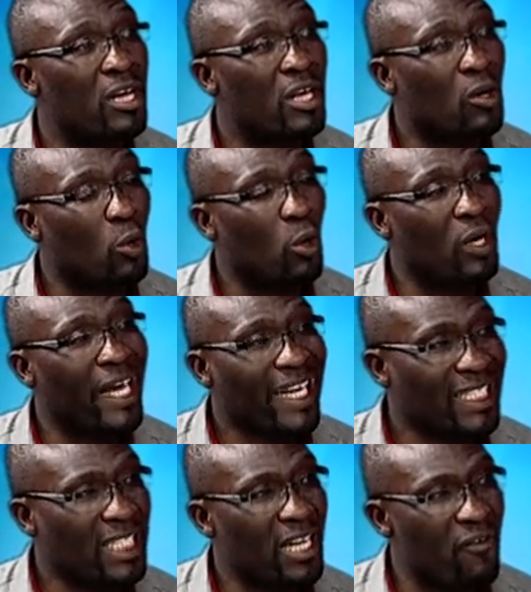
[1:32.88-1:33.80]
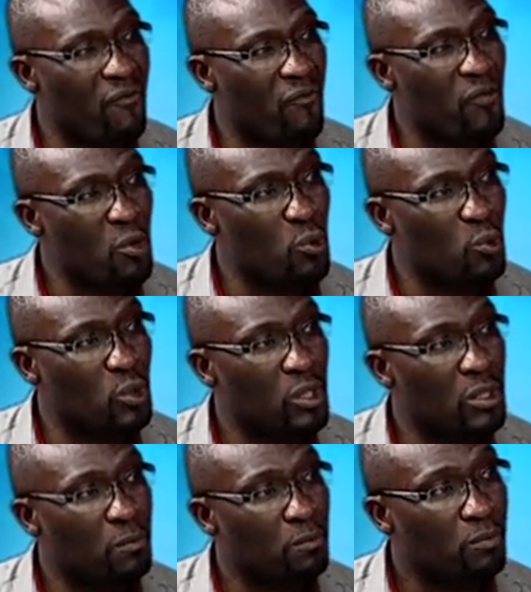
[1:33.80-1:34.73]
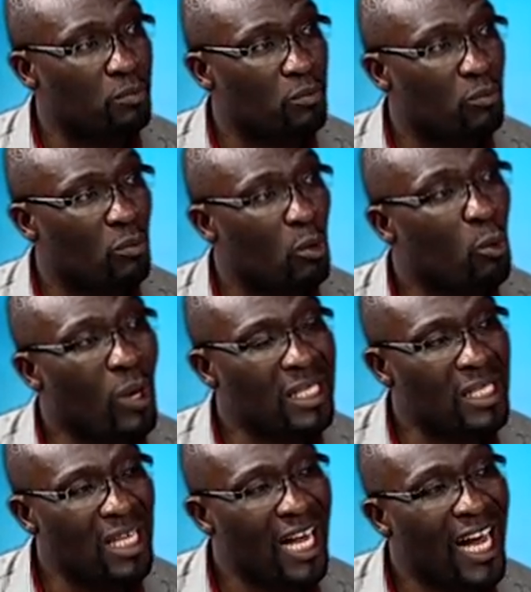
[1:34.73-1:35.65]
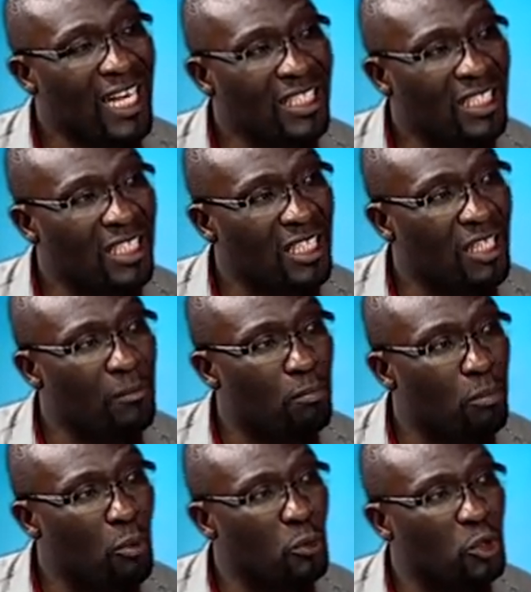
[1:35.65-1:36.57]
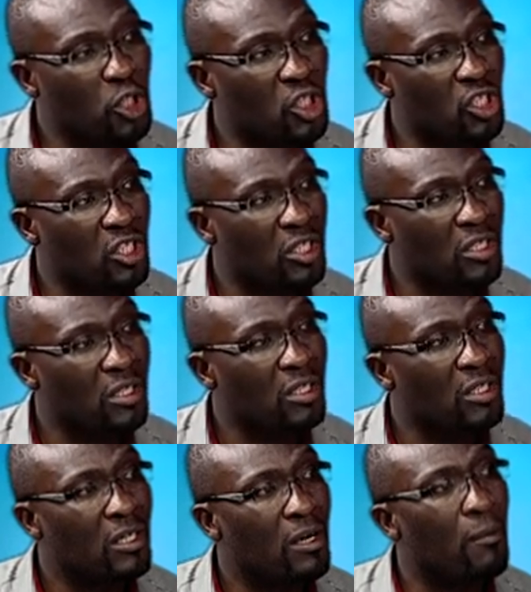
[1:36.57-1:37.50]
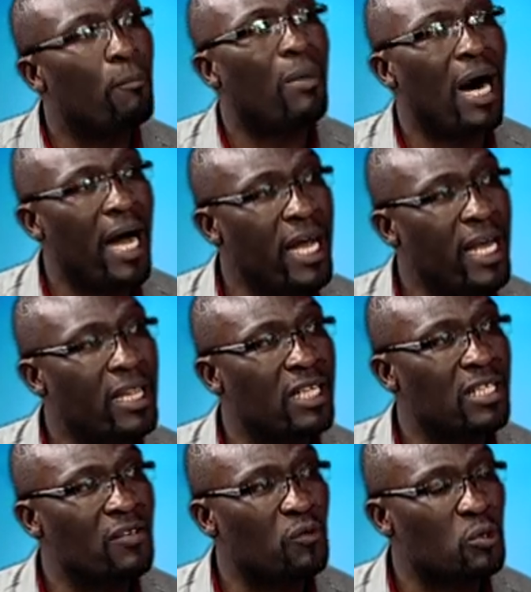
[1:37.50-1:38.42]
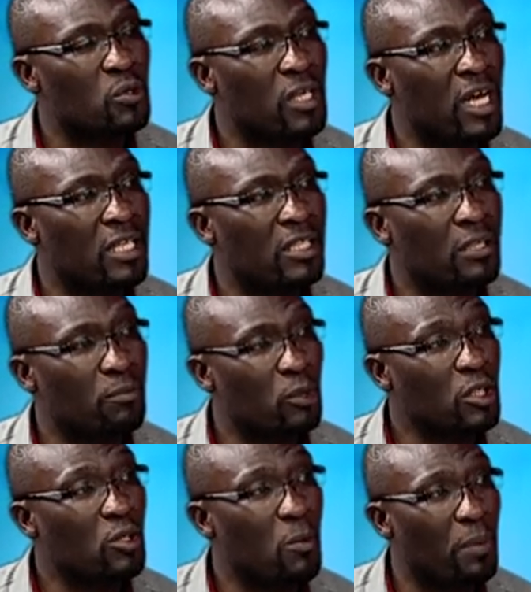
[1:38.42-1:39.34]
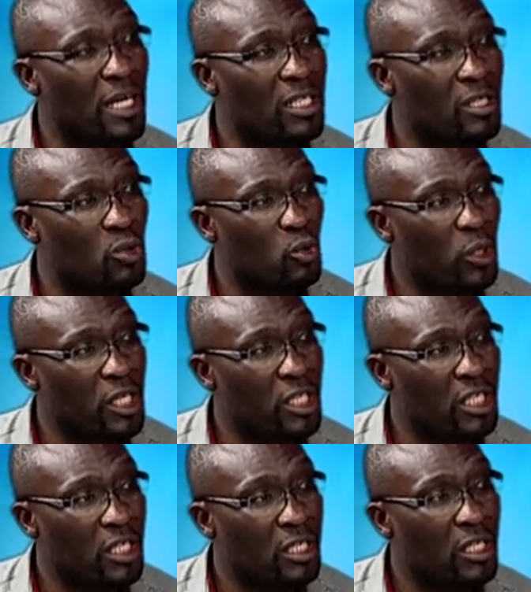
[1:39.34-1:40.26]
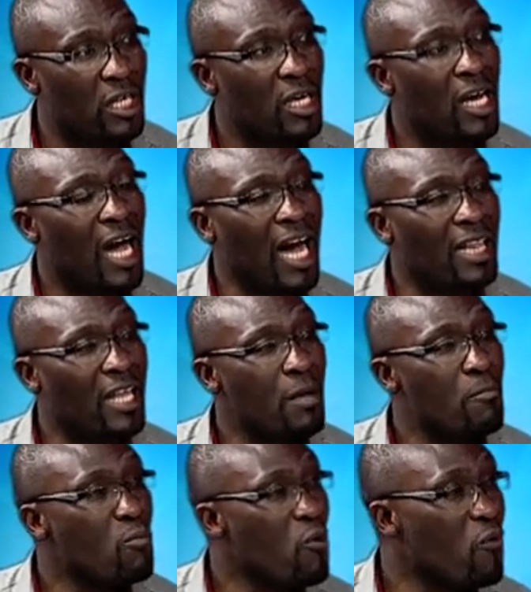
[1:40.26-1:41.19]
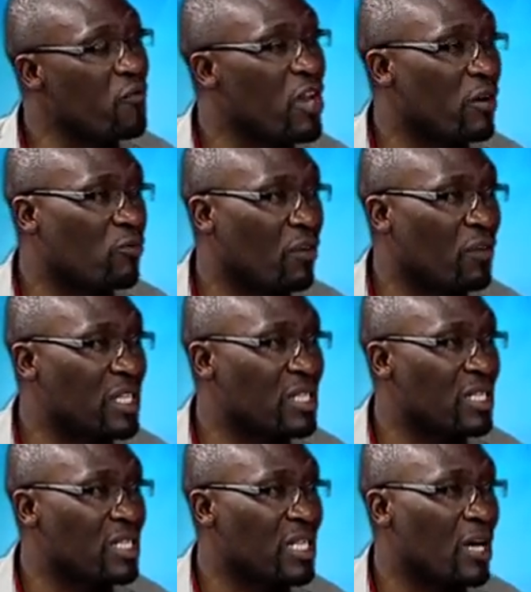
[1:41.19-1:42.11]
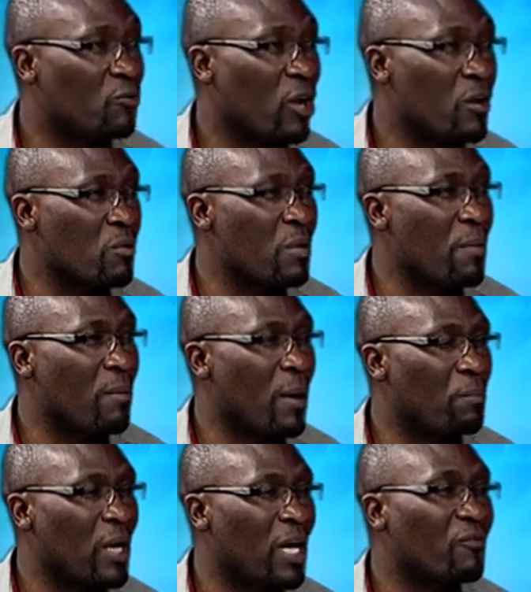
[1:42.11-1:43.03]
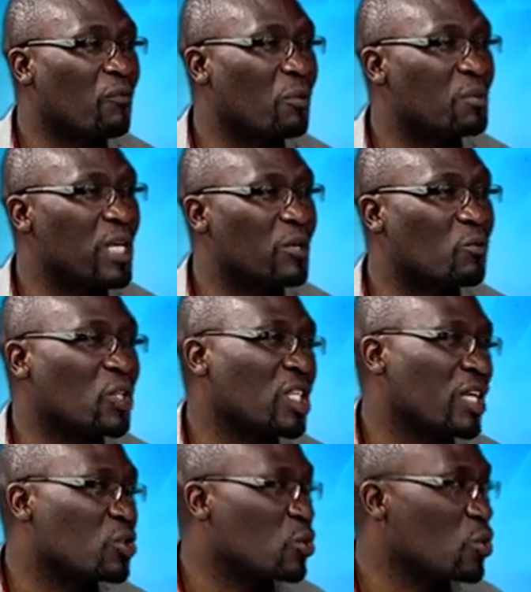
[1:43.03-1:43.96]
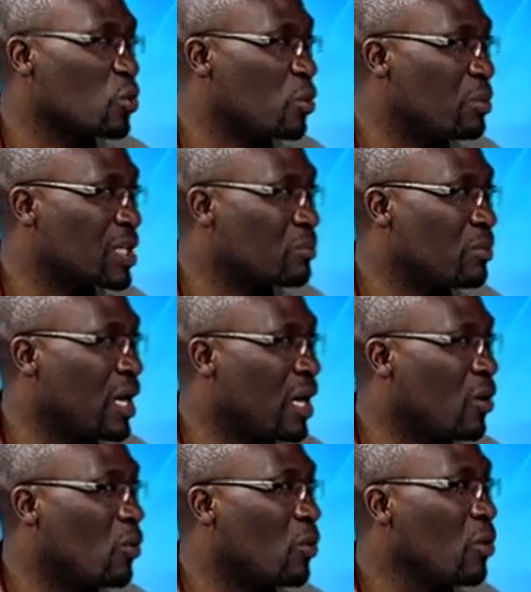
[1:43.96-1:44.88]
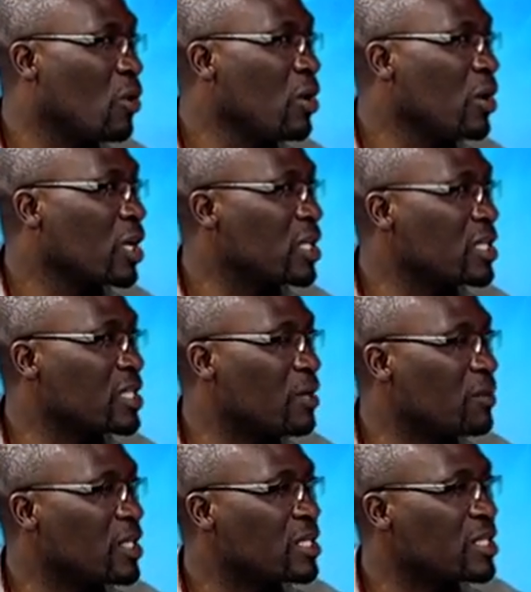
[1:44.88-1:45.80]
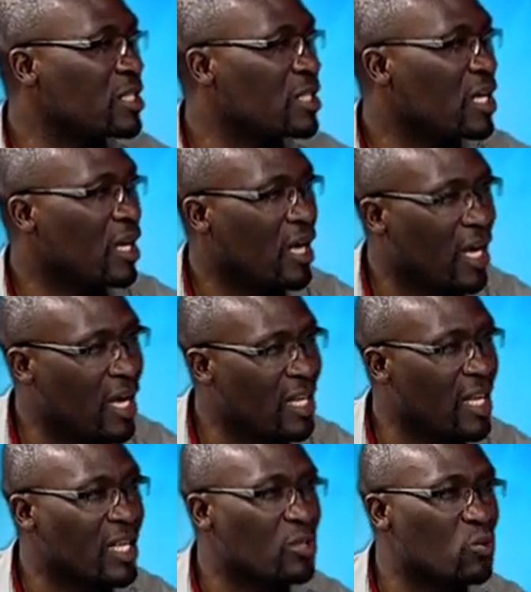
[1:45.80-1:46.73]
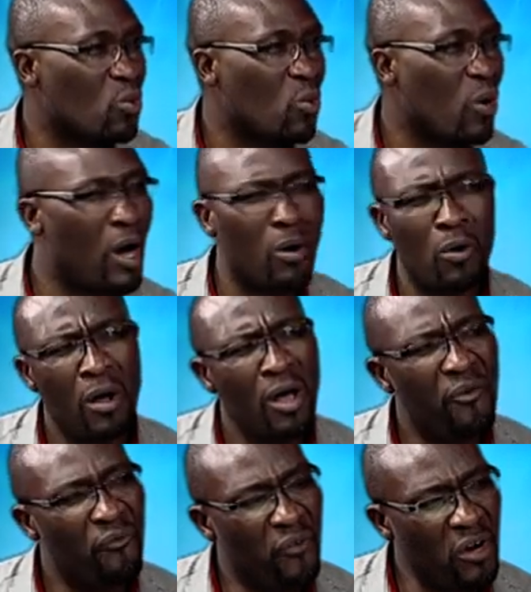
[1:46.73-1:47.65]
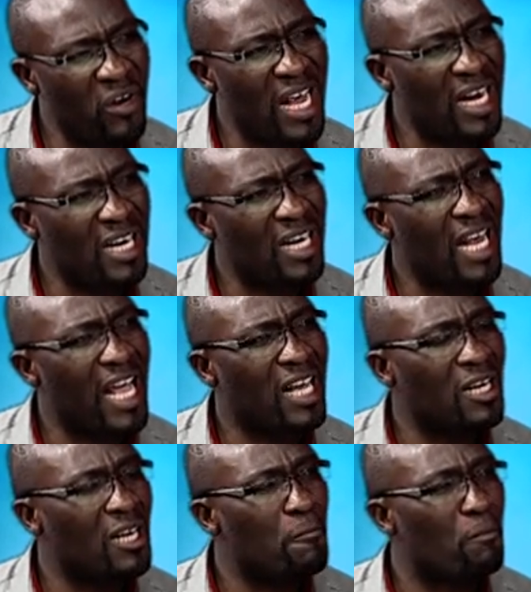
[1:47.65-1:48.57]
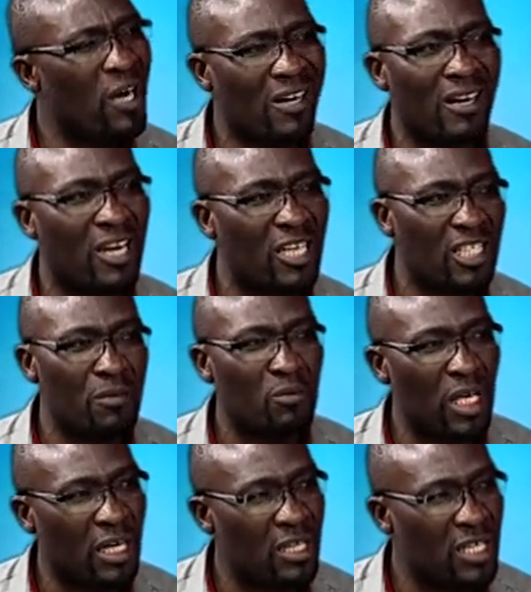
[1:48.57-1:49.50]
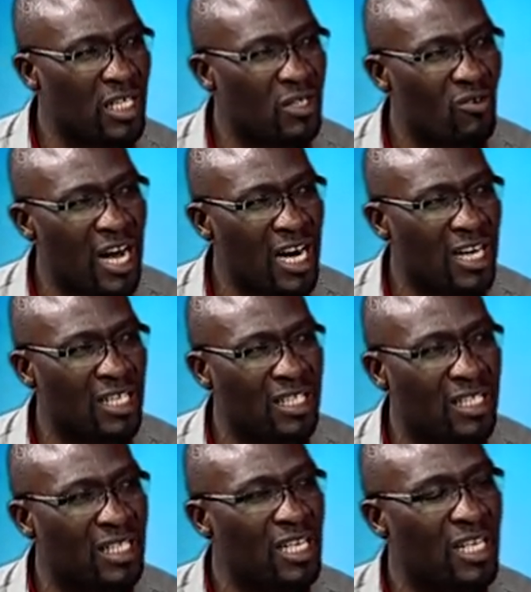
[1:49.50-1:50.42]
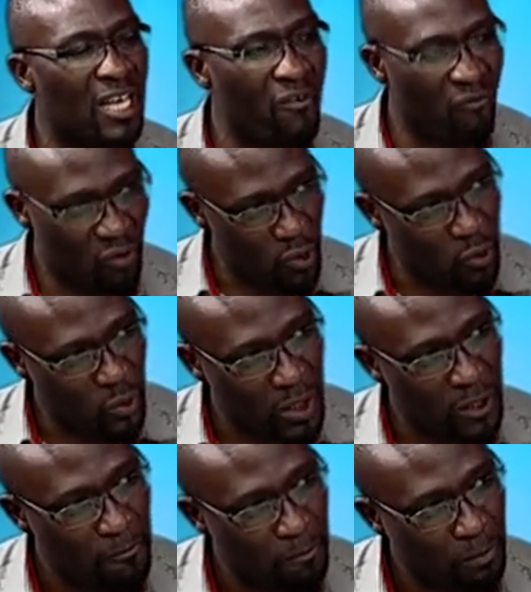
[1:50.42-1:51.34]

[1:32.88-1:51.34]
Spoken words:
collecting views was largely pushed by the civil society. The political parties joined in and they moved and traversed this country. I remember platforms at which I saw Norbert Mao, Kiza Besigye, Elias Lukwago, very unlikely partnerships at these rallies seeking views.